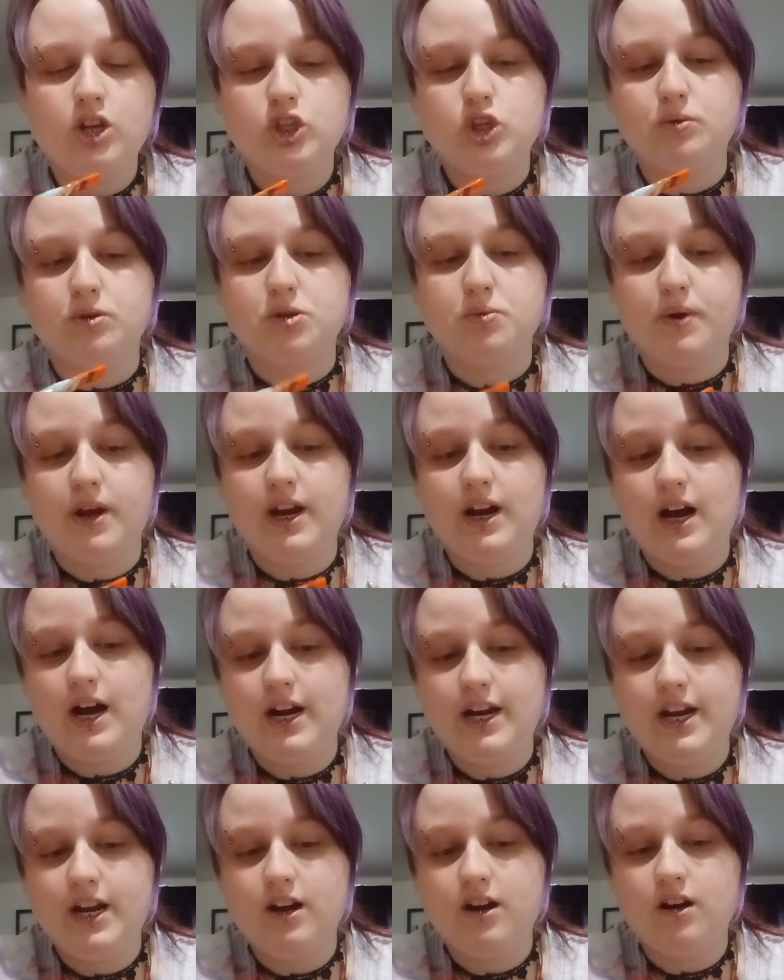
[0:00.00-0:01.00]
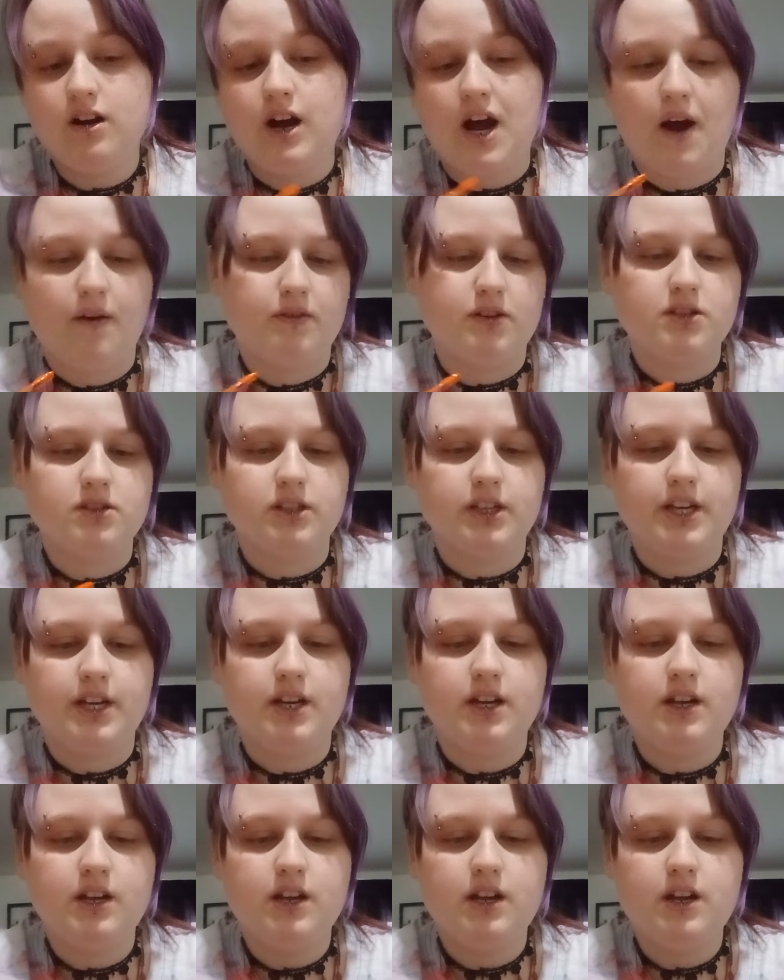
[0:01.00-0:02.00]
too much paint on here. Obviously,
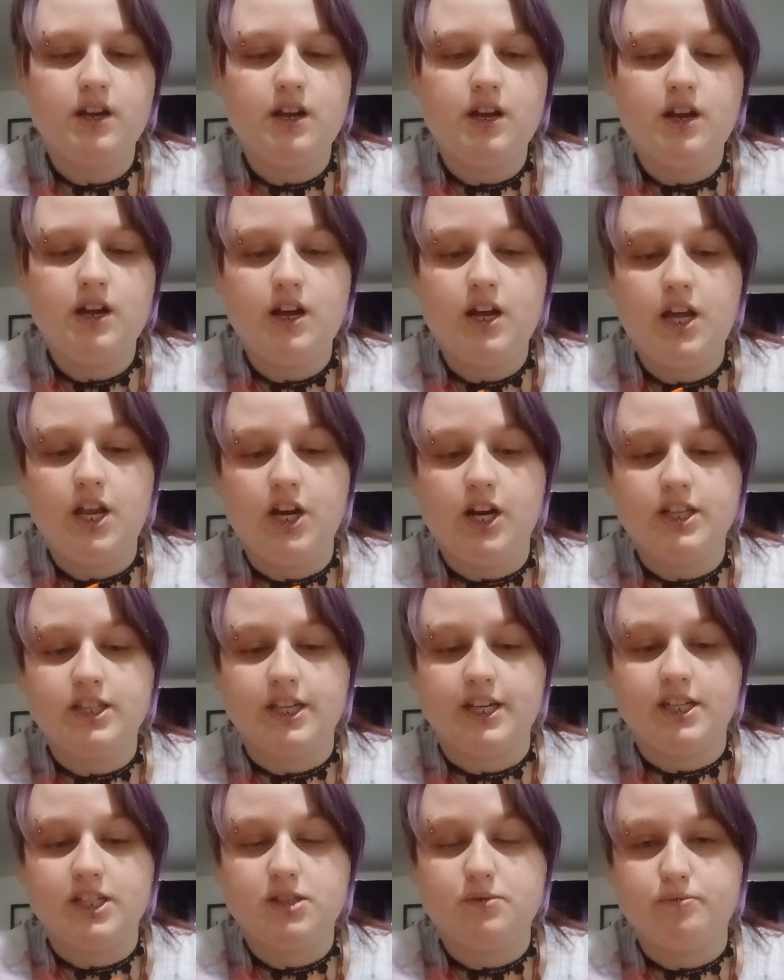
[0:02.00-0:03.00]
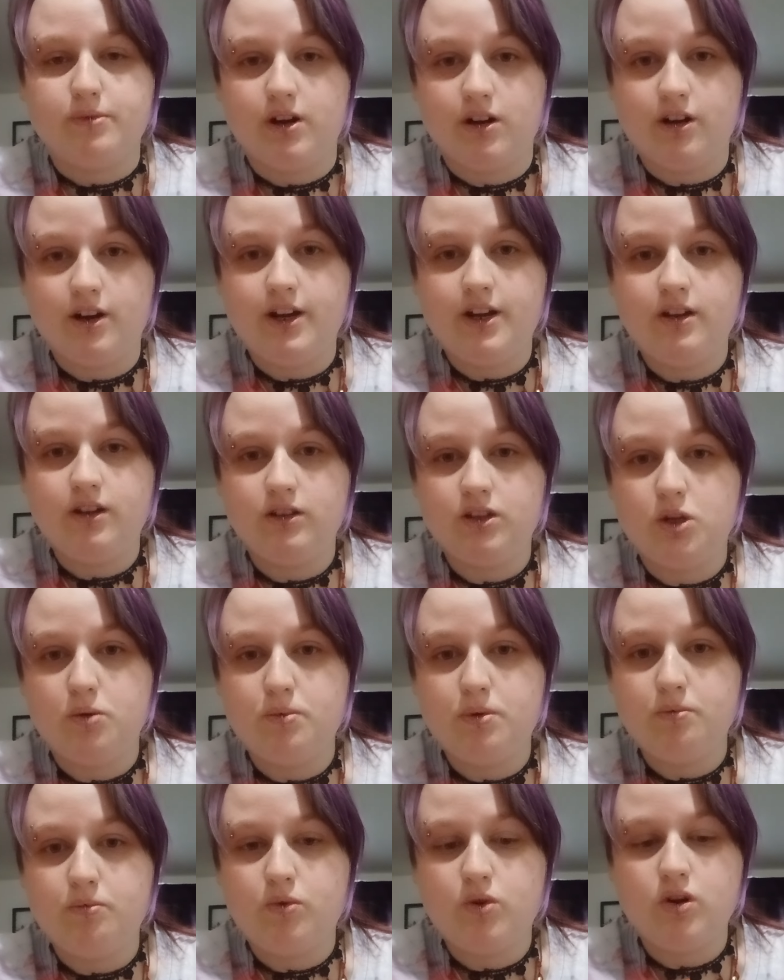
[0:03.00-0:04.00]
you have to like smear it a little
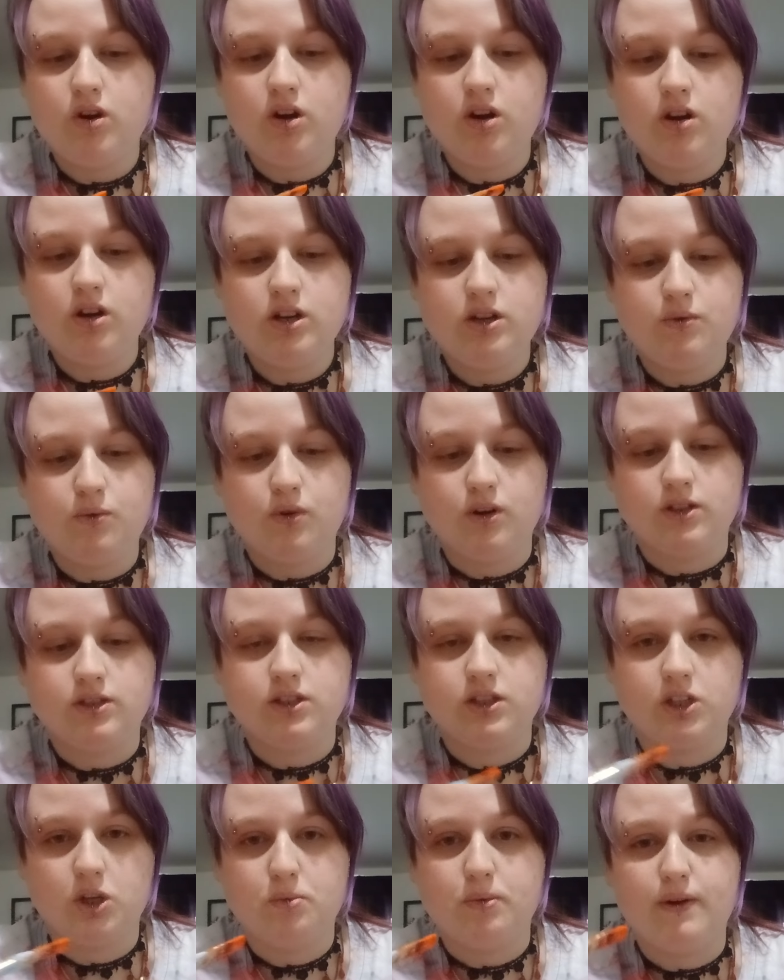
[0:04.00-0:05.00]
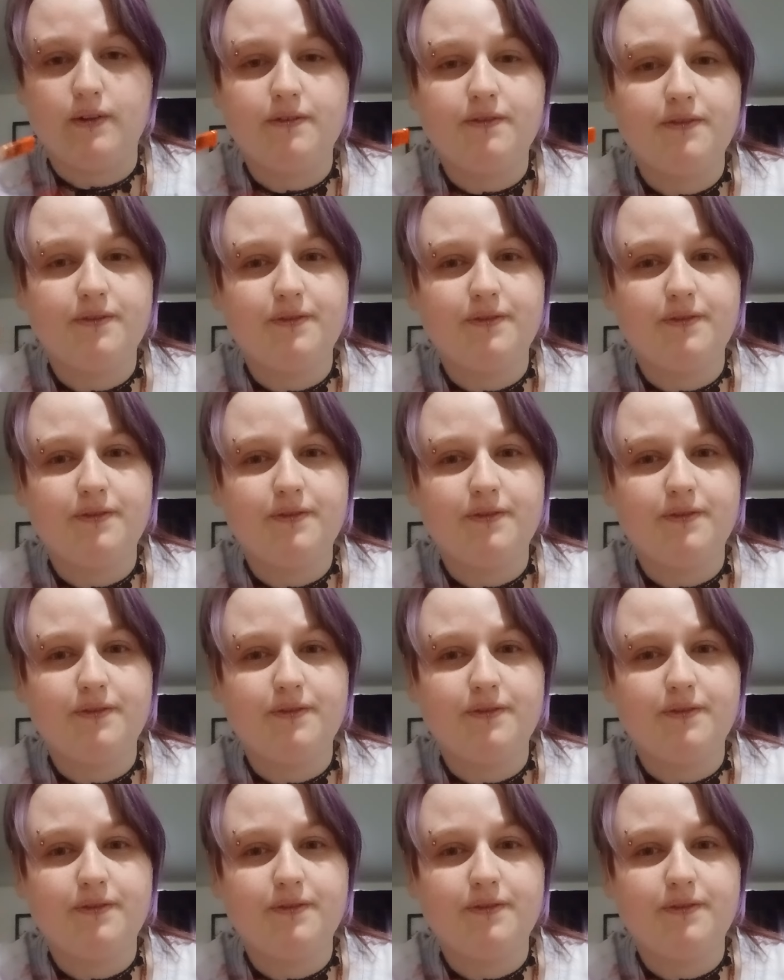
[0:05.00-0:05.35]
bit more, where it's a little bit